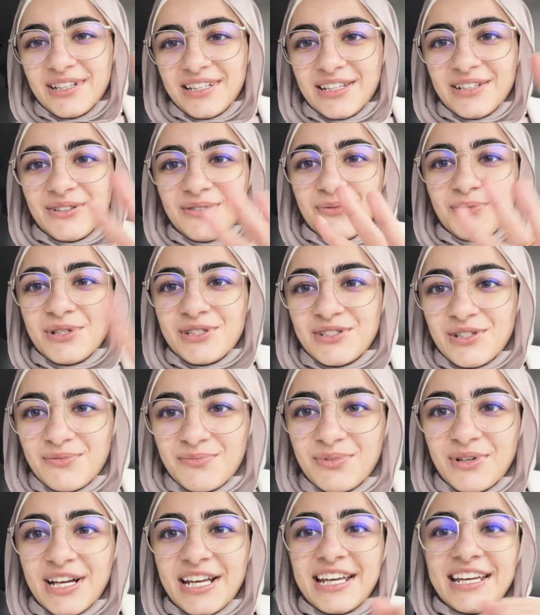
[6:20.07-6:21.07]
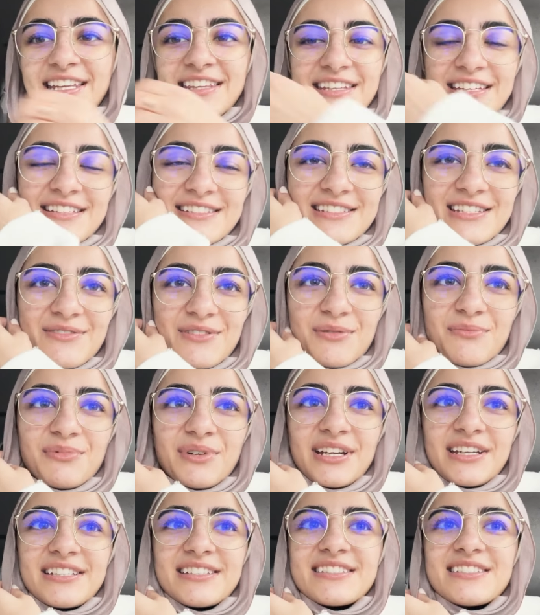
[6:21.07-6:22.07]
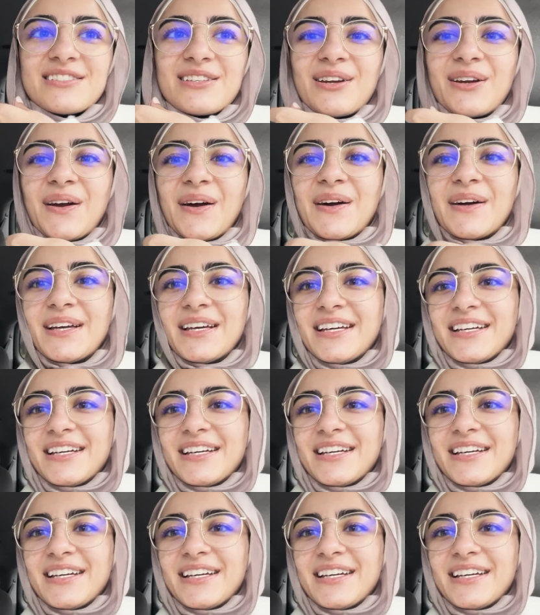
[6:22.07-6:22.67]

you know winter break, Thanksgiving break, etc.